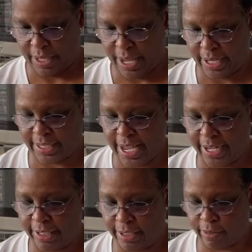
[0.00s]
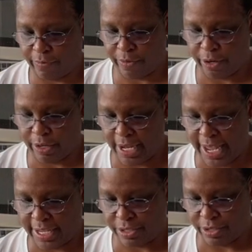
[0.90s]
It's got a little
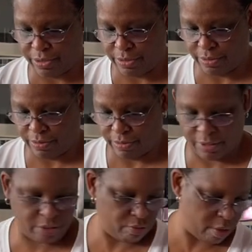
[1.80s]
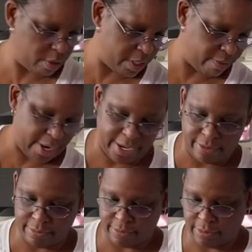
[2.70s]
fertilizer that's rolling around.
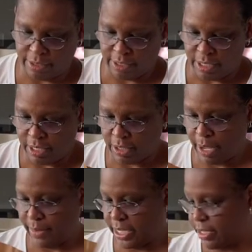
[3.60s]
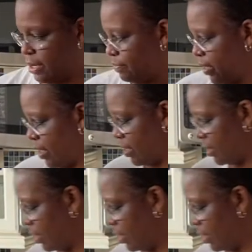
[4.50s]
So I'm going to dump this